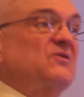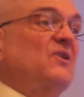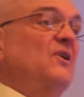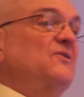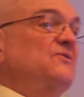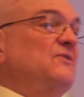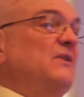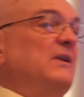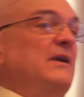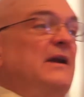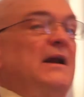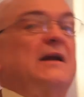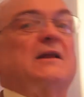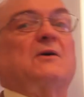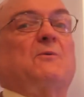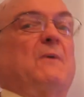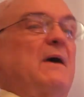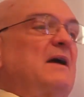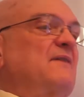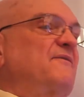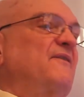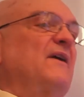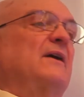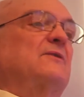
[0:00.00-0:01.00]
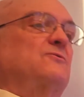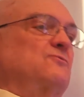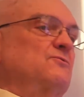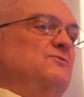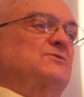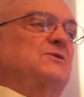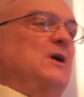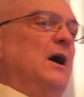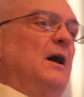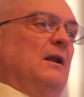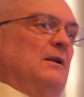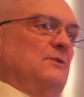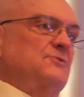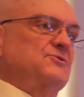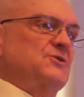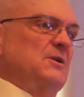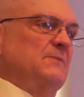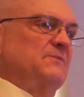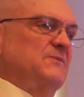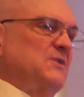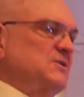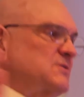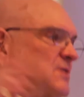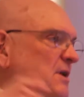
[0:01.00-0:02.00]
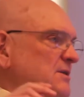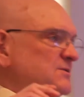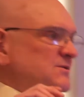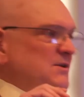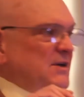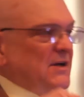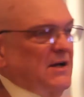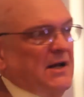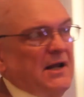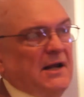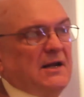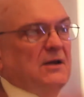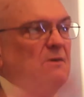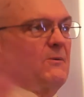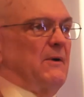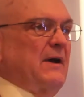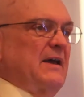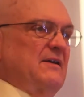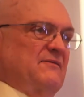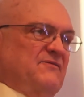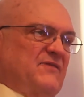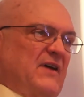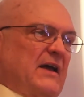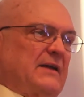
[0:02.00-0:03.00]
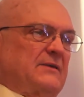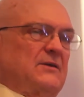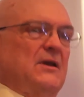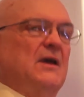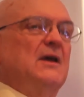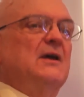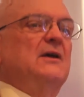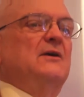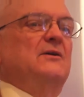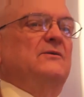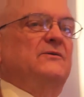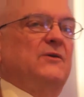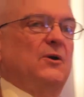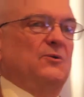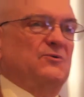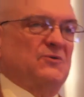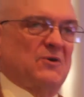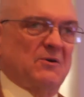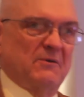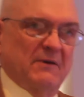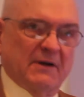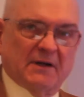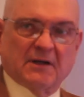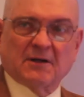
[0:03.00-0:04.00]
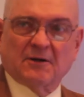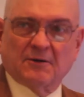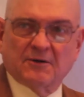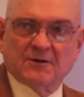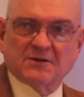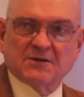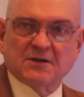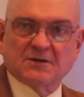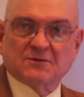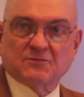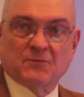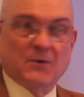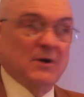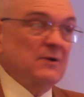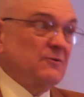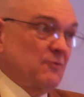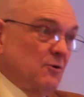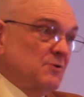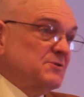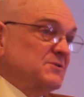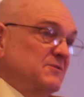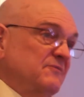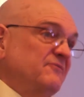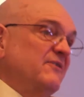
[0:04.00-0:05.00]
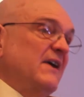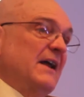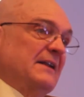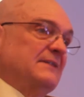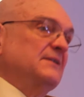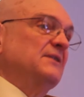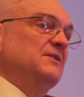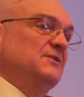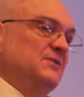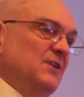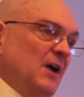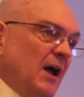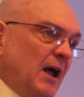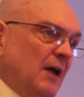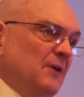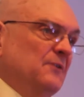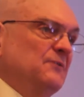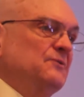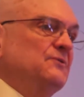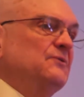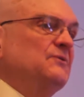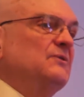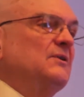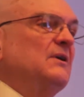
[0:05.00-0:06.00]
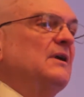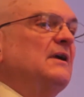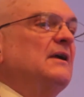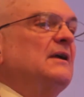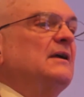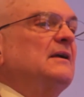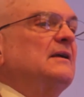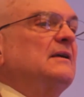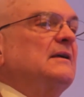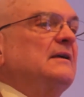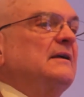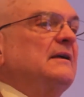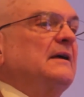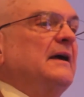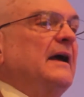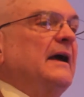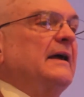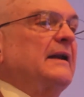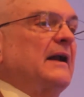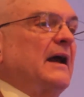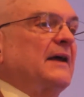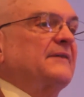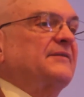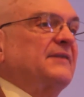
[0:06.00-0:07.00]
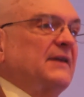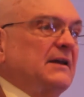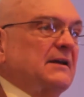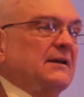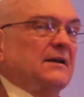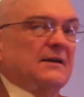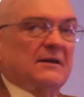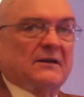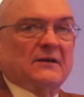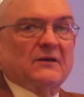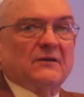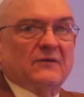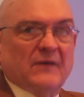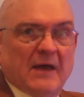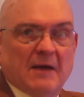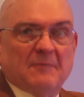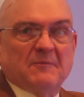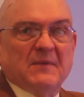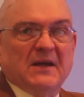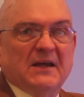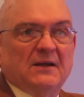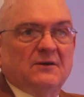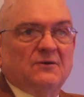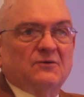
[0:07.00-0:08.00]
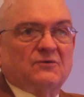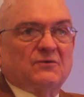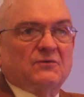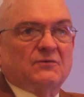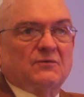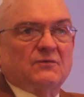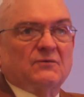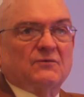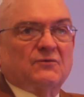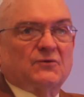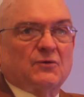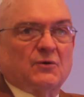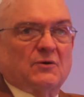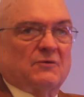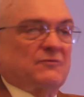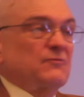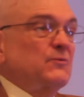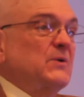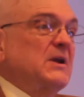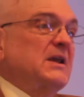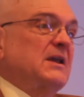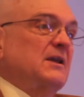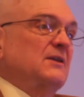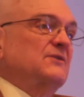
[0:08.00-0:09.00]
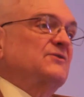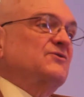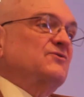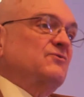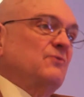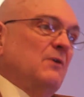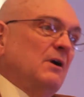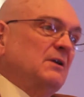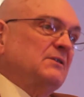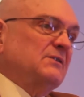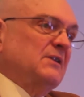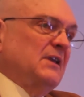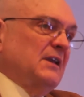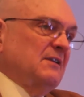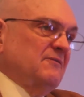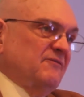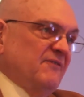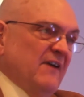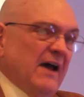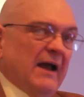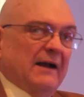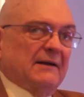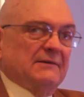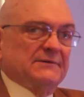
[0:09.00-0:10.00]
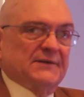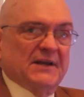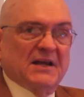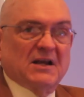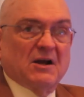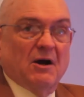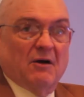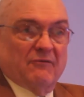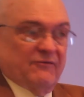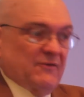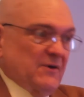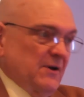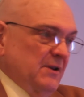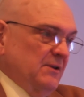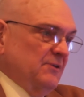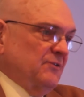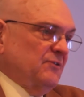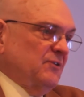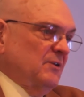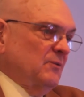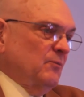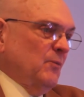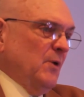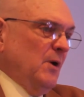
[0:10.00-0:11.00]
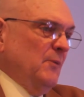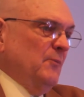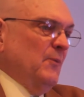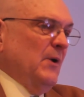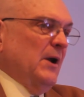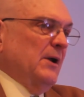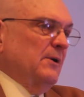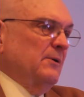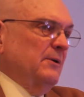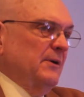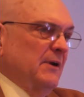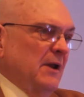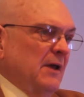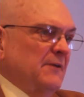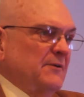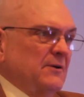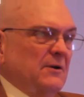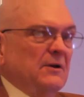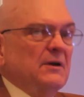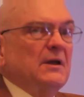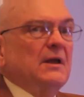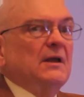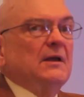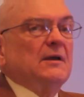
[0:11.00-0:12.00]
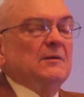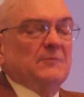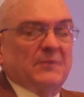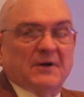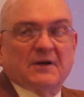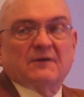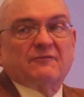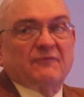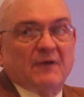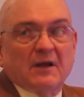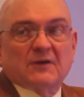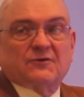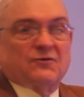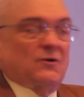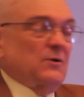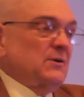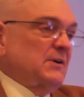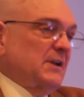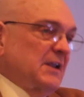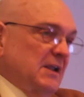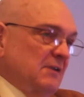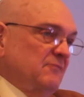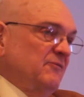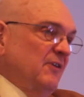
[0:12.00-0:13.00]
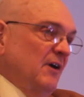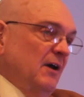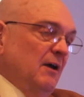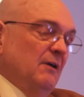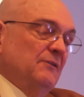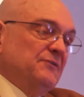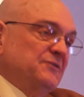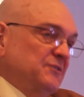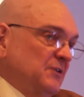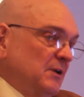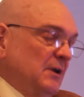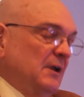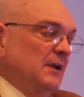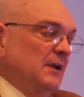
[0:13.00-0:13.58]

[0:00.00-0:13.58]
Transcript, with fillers: doesn't in any way affect your scholarship. This doesn't in any way affect those curricular decisions. Well, of course, in fact, it does. And I think that means sort of reconstructing faculty governance in one way or another. But it, it certainly involves